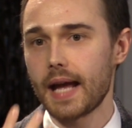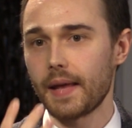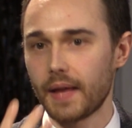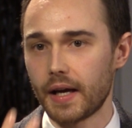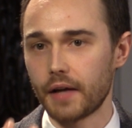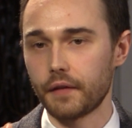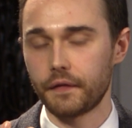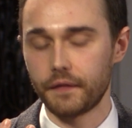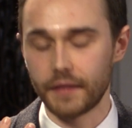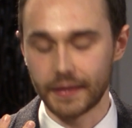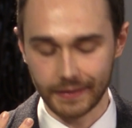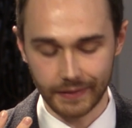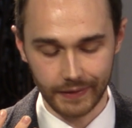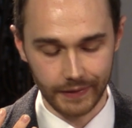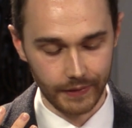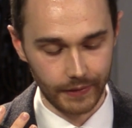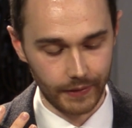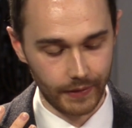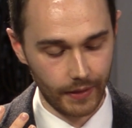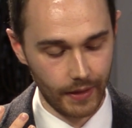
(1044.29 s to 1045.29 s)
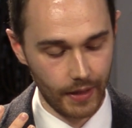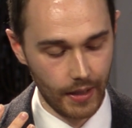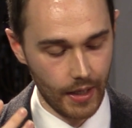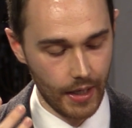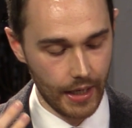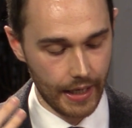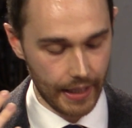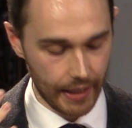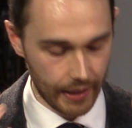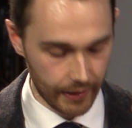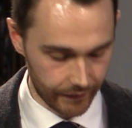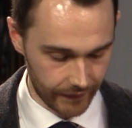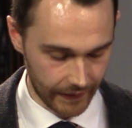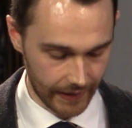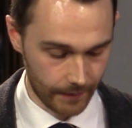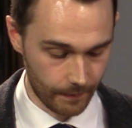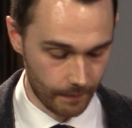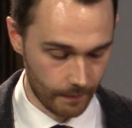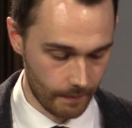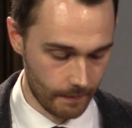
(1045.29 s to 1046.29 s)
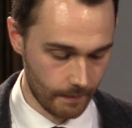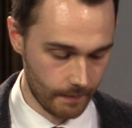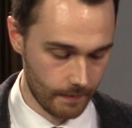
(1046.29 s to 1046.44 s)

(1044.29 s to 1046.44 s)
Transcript: that filter of him,